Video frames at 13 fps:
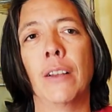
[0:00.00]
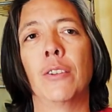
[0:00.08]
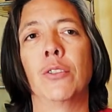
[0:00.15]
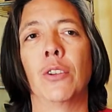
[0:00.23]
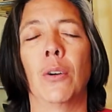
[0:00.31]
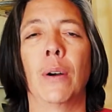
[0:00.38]

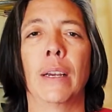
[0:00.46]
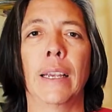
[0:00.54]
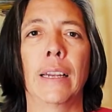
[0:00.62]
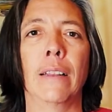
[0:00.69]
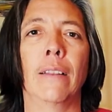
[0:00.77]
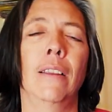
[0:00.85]
So
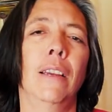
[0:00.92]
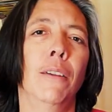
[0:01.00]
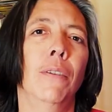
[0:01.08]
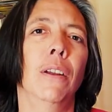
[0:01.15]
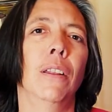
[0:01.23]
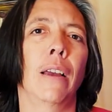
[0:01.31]
again, think
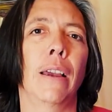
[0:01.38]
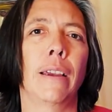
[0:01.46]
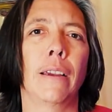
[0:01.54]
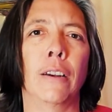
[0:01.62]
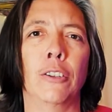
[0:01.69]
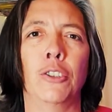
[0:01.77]
of it
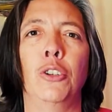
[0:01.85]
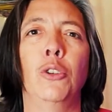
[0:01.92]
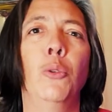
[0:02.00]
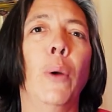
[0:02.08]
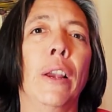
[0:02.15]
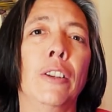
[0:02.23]
like a
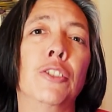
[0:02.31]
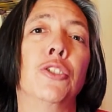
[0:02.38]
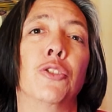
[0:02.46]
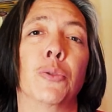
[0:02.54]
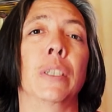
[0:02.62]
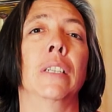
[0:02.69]
two-way
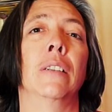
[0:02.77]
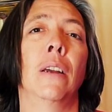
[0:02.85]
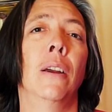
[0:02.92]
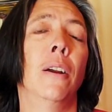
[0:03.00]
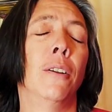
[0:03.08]
street.